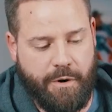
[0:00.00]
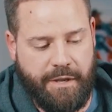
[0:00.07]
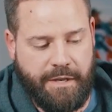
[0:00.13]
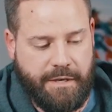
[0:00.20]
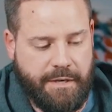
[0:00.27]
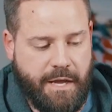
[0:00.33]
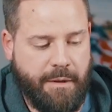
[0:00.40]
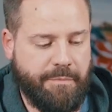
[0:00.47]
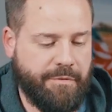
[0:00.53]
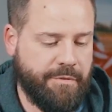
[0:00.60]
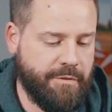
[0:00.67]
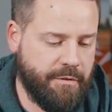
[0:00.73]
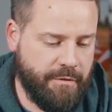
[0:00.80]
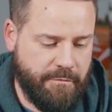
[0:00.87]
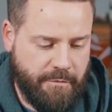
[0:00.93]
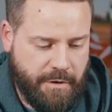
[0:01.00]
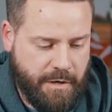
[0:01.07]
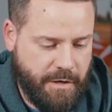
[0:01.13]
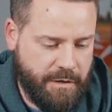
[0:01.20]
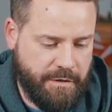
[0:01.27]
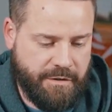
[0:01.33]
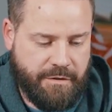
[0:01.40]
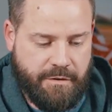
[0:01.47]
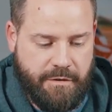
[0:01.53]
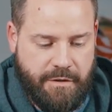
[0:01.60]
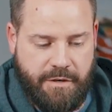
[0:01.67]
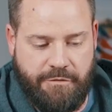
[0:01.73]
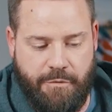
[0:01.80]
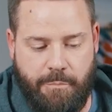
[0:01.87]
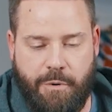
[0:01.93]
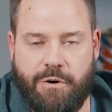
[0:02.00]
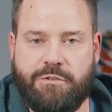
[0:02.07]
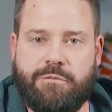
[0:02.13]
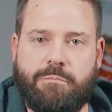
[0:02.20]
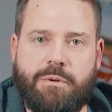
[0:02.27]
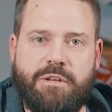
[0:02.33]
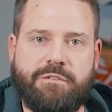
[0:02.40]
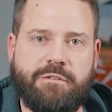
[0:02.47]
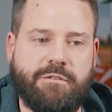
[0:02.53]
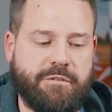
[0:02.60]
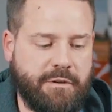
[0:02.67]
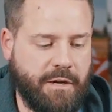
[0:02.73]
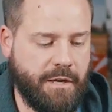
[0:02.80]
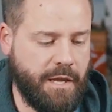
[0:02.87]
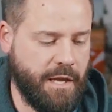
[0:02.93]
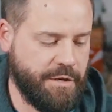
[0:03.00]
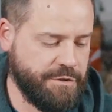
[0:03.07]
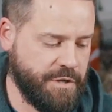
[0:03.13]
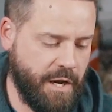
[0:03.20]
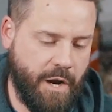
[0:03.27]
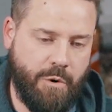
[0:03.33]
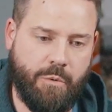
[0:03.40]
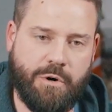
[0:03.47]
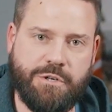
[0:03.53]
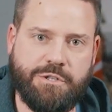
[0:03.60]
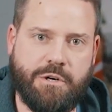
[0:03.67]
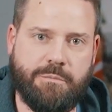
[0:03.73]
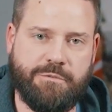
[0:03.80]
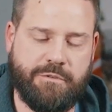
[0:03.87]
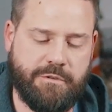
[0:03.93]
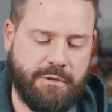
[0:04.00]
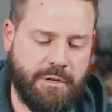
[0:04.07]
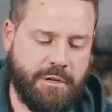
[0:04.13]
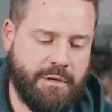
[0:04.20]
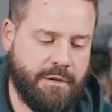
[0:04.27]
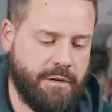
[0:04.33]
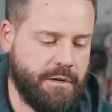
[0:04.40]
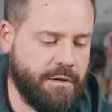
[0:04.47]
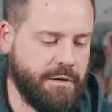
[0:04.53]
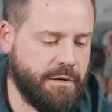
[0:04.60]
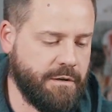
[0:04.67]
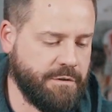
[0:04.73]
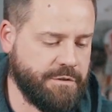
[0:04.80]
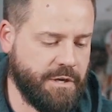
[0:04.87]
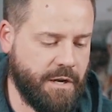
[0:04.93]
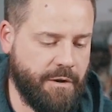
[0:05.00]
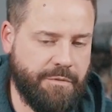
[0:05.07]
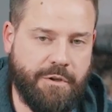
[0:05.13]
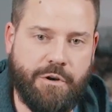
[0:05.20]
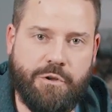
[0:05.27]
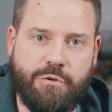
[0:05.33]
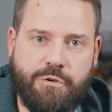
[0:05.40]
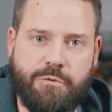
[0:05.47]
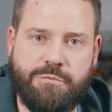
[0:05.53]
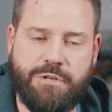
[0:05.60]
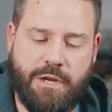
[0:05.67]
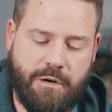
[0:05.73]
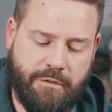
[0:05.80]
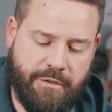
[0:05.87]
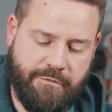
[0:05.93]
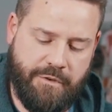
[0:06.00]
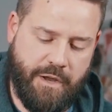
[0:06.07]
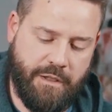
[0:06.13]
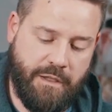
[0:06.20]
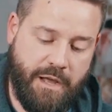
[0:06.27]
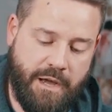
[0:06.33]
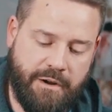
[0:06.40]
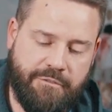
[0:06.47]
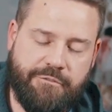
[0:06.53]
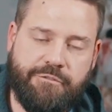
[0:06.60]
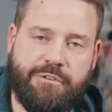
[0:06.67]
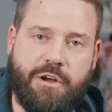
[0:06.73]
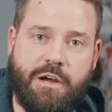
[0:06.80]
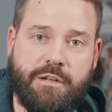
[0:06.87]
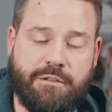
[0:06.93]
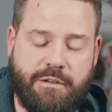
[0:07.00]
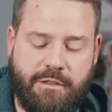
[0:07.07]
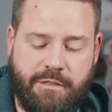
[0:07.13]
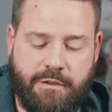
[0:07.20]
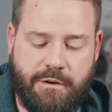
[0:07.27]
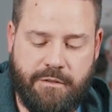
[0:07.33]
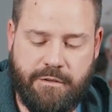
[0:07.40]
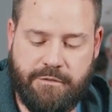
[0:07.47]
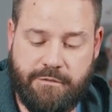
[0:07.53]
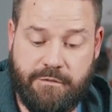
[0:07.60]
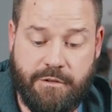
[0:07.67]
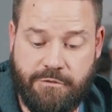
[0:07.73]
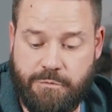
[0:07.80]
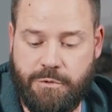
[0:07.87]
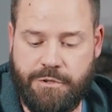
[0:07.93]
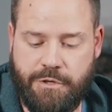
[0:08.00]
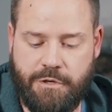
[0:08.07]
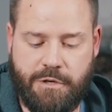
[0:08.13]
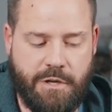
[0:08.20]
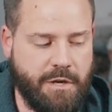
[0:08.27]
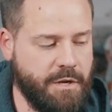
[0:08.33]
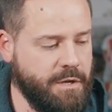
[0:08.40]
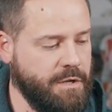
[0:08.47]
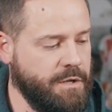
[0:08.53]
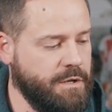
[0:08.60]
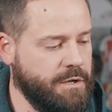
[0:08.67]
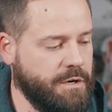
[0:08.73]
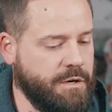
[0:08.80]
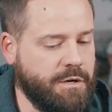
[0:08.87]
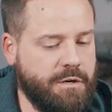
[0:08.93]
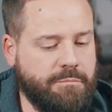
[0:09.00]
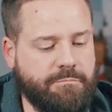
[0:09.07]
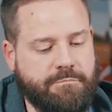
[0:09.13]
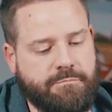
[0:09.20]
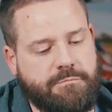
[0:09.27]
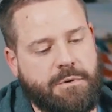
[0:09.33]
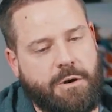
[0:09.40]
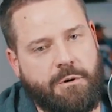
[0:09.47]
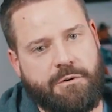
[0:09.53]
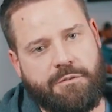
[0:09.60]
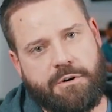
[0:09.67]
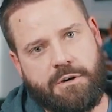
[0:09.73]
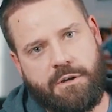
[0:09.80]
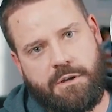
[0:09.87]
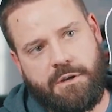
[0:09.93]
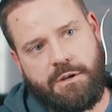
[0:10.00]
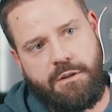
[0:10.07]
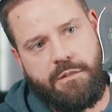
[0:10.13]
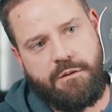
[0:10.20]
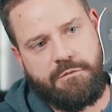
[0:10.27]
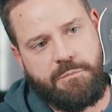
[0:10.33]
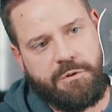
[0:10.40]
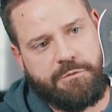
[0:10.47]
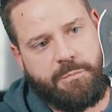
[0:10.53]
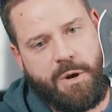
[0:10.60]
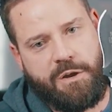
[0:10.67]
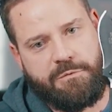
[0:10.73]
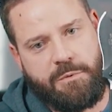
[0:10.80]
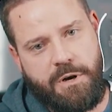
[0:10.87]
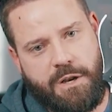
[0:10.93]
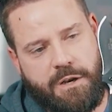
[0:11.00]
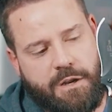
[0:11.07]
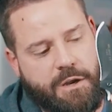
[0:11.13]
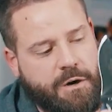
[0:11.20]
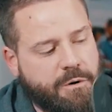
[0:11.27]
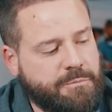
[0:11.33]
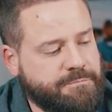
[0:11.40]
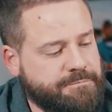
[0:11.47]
in-depth on the different parts and pieces, again, check out WorkSharp's, check out their YouTube channel. They've got a lot of content there that's really good. However, this Mil-Spie is ready to go.